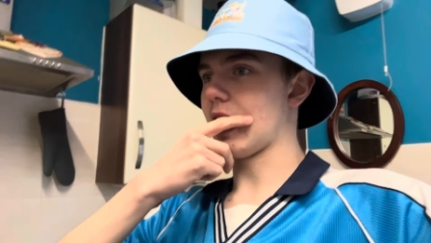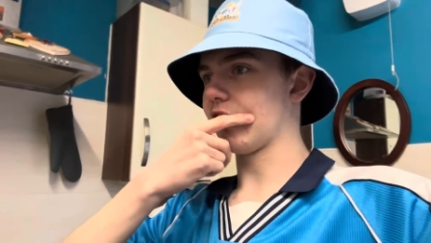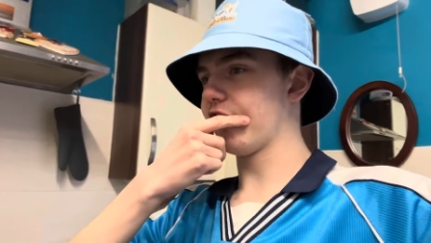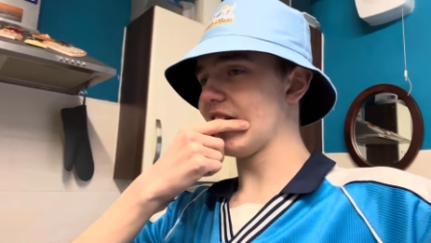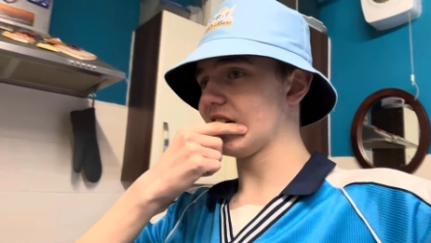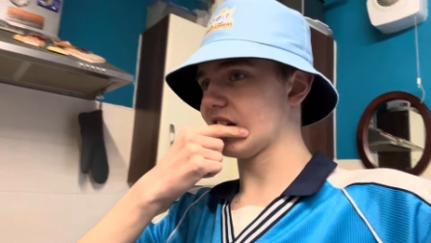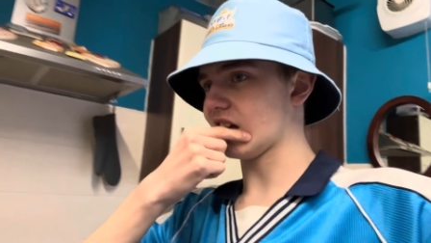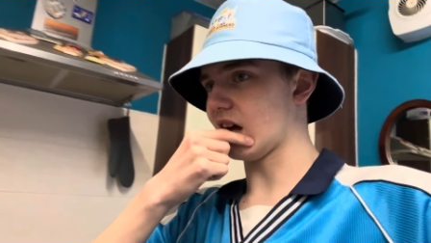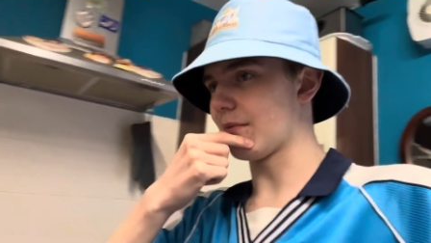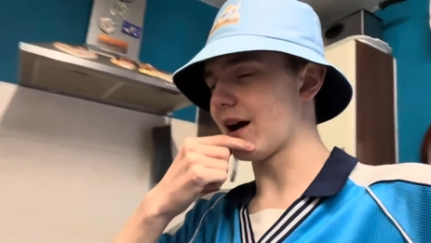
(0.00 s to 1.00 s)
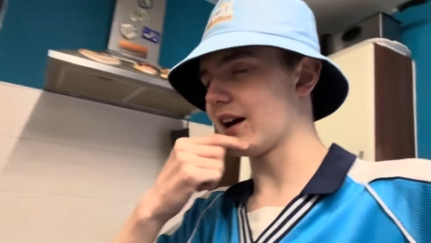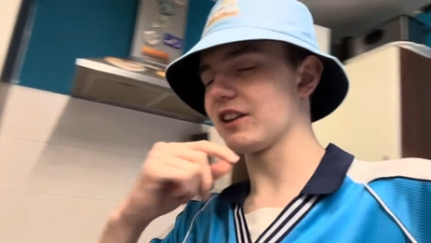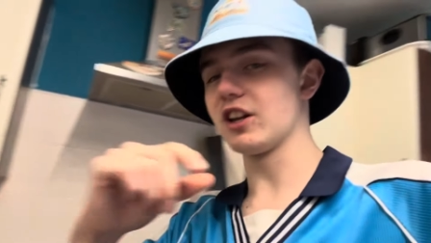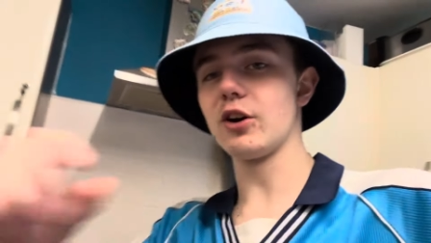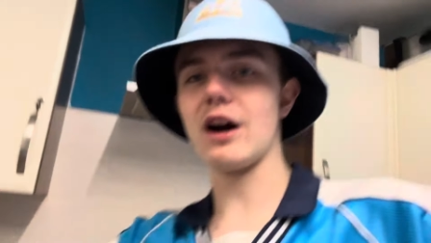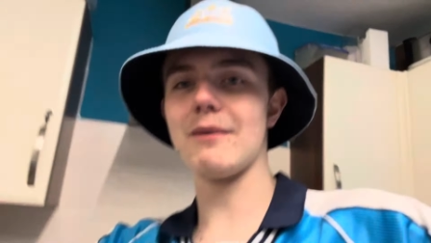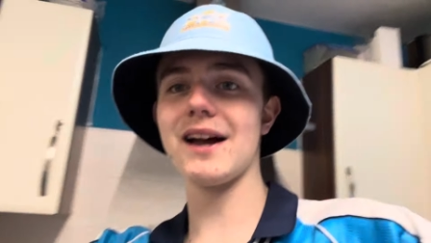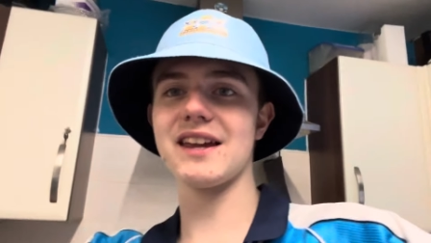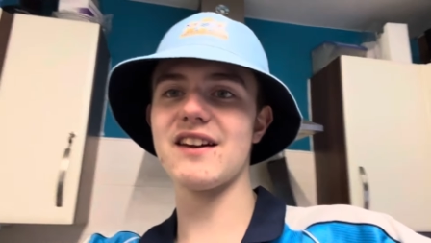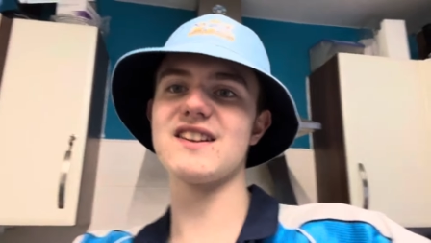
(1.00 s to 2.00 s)
I think I am you know what I
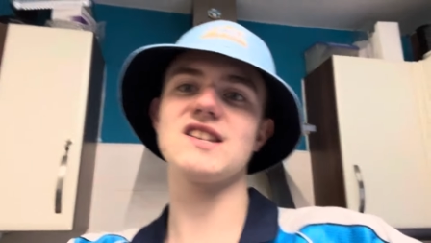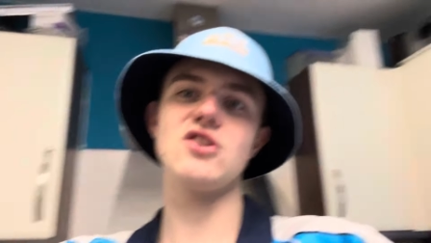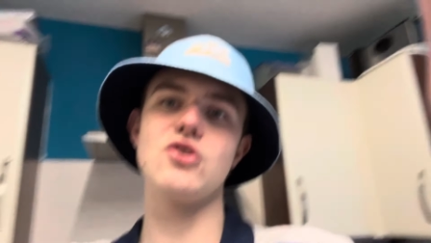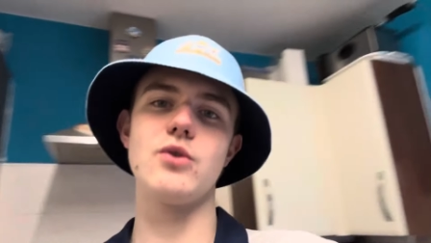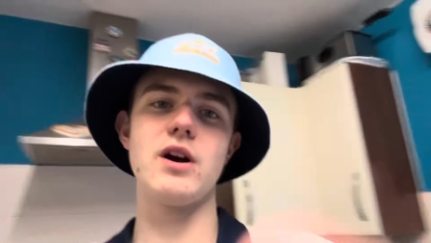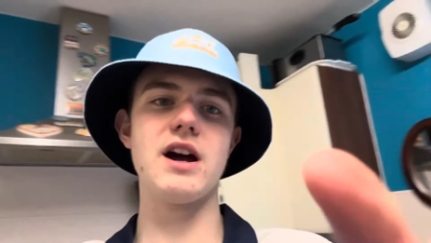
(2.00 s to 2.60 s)
might give it to.